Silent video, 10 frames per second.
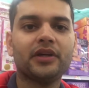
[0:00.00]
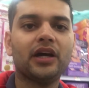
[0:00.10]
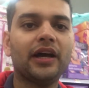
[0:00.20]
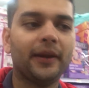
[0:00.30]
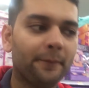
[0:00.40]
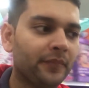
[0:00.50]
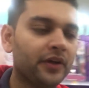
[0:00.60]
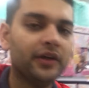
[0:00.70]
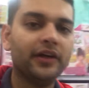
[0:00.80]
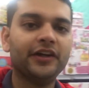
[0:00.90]
Hi,
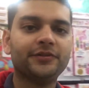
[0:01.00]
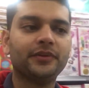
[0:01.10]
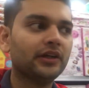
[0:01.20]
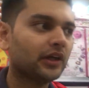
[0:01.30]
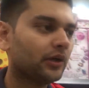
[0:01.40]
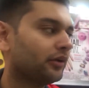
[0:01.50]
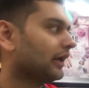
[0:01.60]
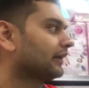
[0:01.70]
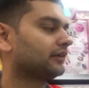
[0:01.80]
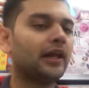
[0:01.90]
it's been around
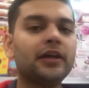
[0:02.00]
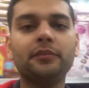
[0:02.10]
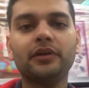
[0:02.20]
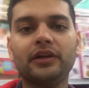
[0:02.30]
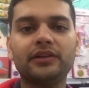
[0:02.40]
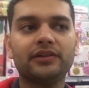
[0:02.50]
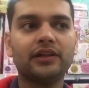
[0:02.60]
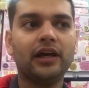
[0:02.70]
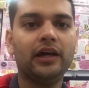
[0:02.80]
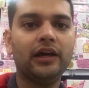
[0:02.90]
like 10 minutes.
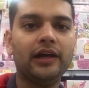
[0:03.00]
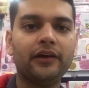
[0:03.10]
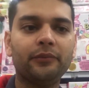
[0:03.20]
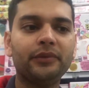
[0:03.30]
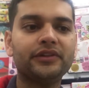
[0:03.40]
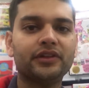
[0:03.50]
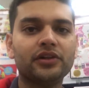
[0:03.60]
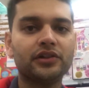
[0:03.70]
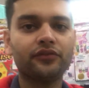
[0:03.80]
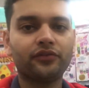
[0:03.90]
I have been
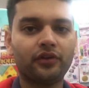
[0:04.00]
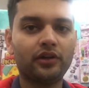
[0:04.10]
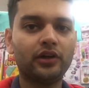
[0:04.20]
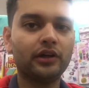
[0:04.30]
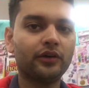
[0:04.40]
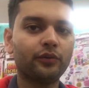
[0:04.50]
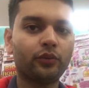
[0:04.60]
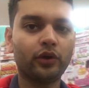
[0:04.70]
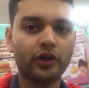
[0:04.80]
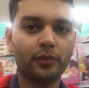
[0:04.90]
searching for
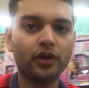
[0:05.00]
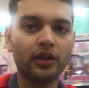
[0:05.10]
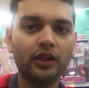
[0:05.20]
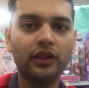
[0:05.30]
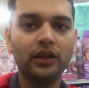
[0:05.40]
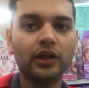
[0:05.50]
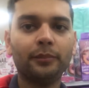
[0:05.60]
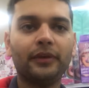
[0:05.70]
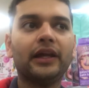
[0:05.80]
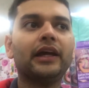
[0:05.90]
water bottle,
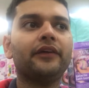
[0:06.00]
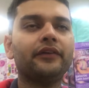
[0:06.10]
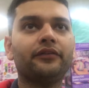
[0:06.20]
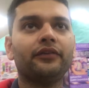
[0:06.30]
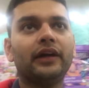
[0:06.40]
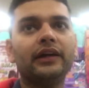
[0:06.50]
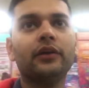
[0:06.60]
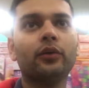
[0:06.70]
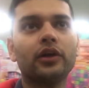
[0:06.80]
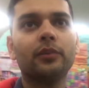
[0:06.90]
but I haven't find
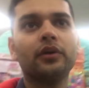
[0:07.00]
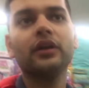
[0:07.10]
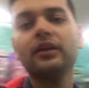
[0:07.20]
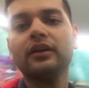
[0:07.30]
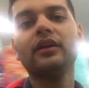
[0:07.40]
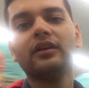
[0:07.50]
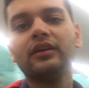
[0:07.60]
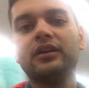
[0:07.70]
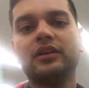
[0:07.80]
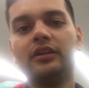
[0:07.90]
a water bottle.
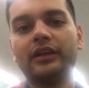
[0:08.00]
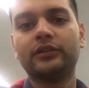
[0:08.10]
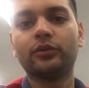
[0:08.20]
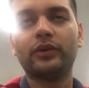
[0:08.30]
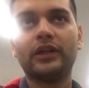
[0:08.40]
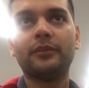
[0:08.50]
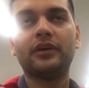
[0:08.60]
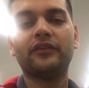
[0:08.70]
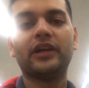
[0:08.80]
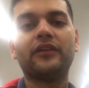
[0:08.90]
Okay, so when I've
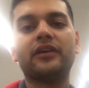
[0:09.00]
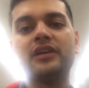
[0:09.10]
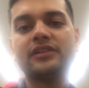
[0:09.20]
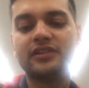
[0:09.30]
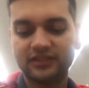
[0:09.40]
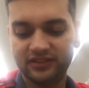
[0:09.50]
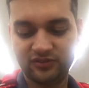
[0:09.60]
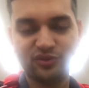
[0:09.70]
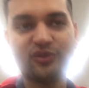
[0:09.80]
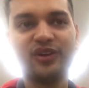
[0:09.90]
asked
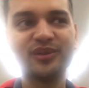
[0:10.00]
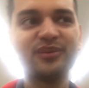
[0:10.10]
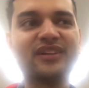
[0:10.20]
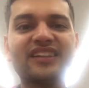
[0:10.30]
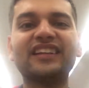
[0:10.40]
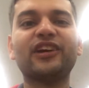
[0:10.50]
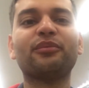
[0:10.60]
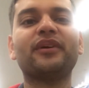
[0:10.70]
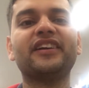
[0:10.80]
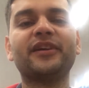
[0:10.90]
for water bottle, they
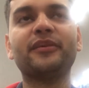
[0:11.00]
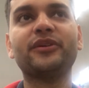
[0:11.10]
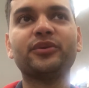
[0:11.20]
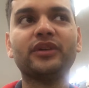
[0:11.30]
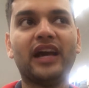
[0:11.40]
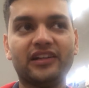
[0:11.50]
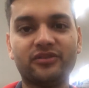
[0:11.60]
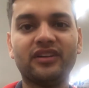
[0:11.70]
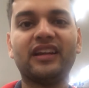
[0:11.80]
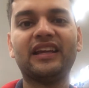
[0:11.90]
have pointed me to the
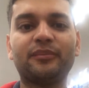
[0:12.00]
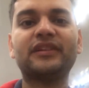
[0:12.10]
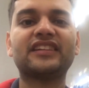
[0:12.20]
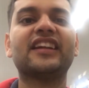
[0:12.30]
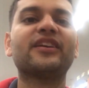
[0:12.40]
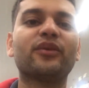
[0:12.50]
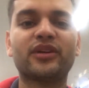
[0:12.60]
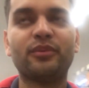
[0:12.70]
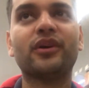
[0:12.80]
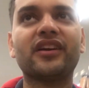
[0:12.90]
actual like Bisleri
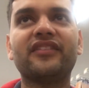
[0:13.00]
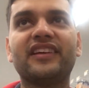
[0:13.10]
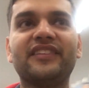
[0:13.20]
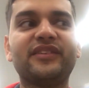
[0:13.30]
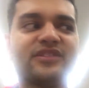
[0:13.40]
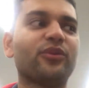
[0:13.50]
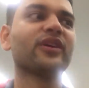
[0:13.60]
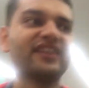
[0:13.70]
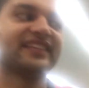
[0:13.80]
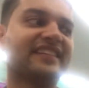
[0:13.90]
water bottle in which
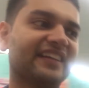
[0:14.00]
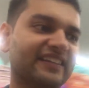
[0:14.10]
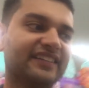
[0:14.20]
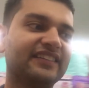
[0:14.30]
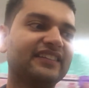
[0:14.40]
water is there.